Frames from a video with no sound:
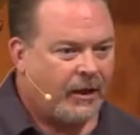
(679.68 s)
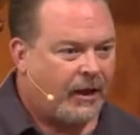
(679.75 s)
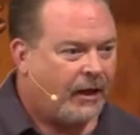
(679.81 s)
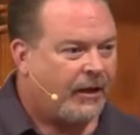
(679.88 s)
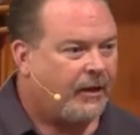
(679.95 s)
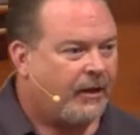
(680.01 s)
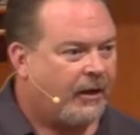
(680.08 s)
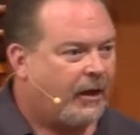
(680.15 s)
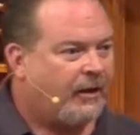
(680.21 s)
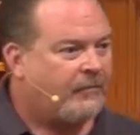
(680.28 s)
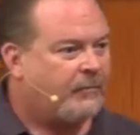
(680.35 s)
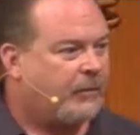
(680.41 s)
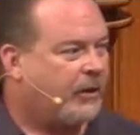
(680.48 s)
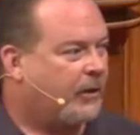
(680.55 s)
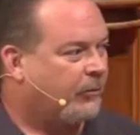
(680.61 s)
I
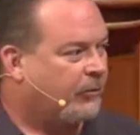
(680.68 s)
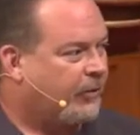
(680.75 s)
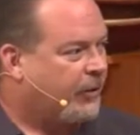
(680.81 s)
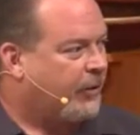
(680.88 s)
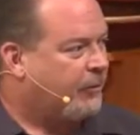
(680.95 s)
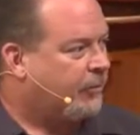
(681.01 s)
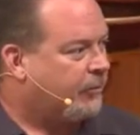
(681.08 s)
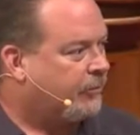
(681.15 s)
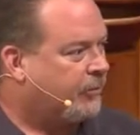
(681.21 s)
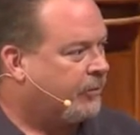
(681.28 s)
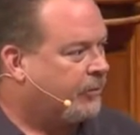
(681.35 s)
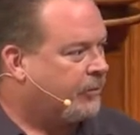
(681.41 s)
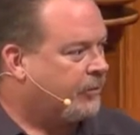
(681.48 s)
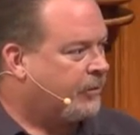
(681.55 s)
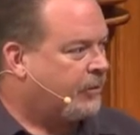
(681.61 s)
haven't been able to keep them.
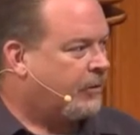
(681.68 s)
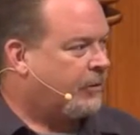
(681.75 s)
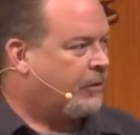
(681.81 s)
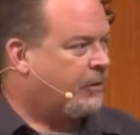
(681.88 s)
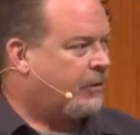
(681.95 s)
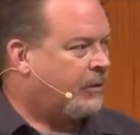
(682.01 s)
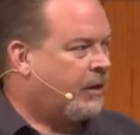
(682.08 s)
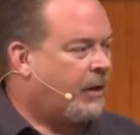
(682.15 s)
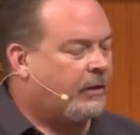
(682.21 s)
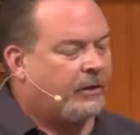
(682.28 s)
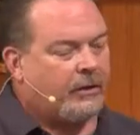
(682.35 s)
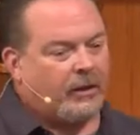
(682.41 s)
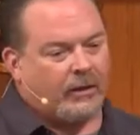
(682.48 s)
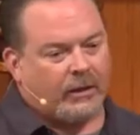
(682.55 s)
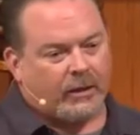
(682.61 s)

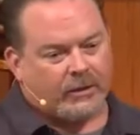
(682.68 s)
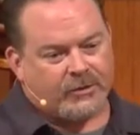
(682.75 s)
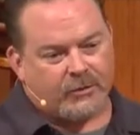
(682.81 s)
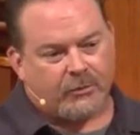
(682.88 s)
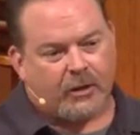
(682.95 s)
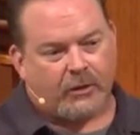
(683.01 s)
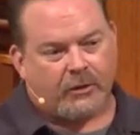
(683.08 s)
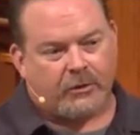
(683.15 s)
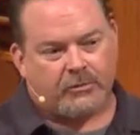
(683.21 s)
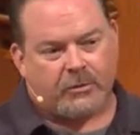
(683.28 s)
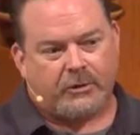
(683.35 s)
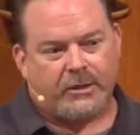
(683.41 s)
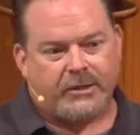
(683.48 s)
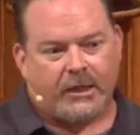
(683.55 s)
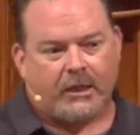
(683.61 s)
And so God goes
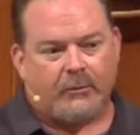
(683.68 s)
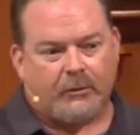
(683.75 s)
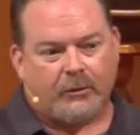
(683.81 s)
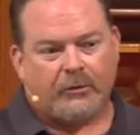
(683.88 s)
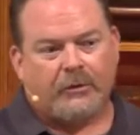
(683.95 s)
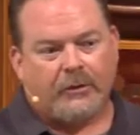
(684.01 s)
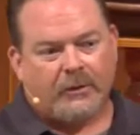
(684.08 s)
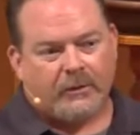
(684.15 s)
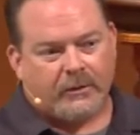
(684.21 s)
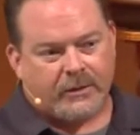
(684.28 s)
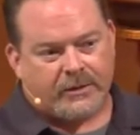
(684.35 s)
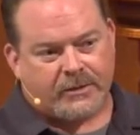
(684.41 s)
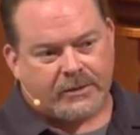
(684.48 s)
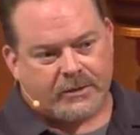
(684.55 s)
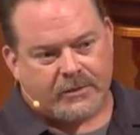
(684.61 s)
on to tell him, well,
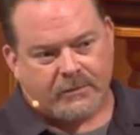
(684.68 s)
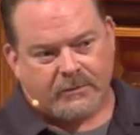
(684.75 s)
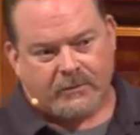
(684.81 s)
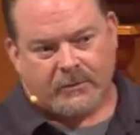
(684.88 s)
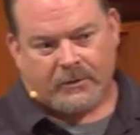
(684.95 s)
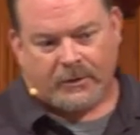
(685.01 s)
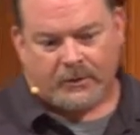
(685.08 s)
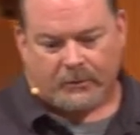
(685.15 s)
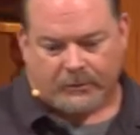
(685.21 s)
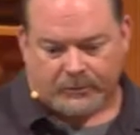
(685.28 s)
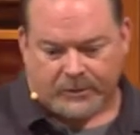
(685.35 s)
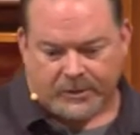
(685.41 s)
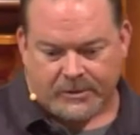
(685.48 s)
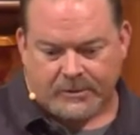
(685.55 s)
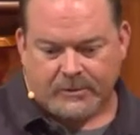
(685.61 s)
this is,
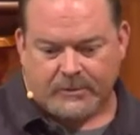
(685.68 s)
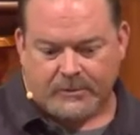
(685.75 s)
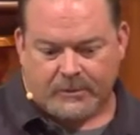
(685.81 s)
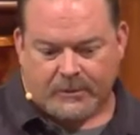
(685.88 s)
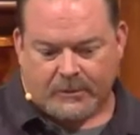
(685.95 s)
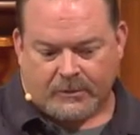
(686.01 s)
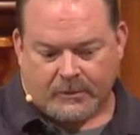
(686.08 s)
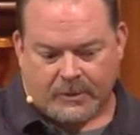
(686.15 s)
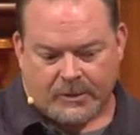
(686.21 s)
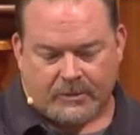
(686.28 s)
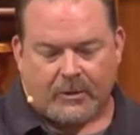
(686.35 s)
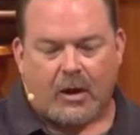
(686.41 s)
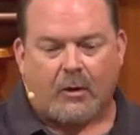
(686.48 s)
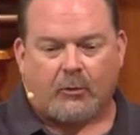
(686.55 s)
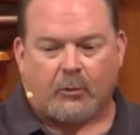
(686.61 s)
this
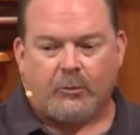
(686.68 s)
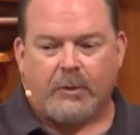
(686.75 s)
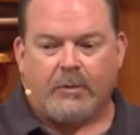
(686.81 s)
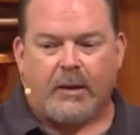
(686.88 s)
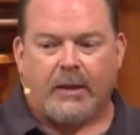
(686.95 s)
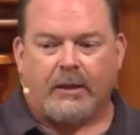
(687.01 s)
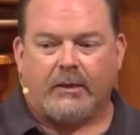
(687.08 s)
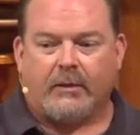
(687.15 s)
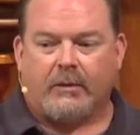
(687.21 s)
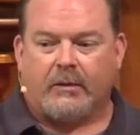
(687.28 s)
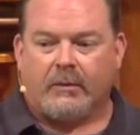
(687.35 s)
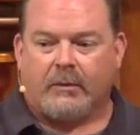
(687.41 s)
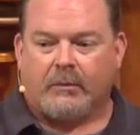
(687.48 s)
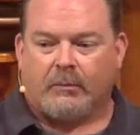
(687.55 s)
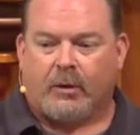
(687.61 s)
law will be made
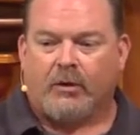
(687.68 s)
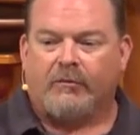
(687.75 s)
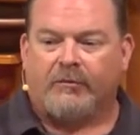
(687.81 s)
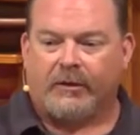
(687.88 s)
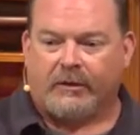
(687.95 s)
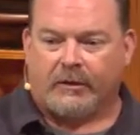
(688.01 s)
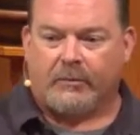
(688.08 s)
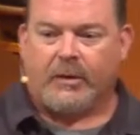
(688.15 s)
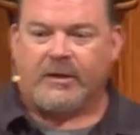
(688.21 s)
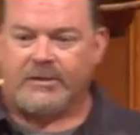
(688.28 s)
perfect in my